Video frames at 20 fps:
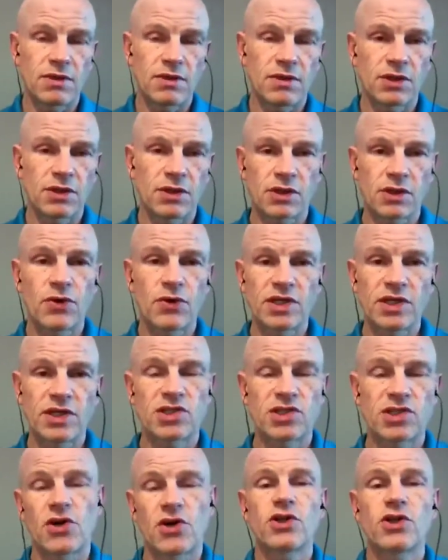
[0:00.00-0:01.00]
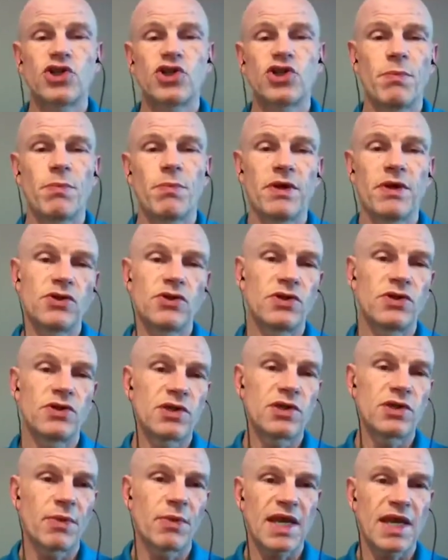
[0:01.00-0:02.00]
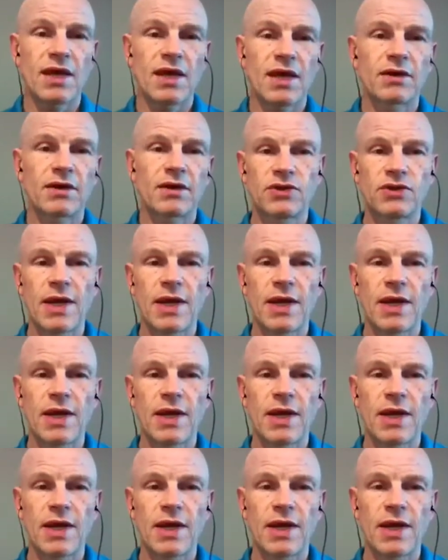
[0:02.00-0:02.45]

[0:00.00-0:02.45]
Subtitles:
the coating started chipping due to some mechanical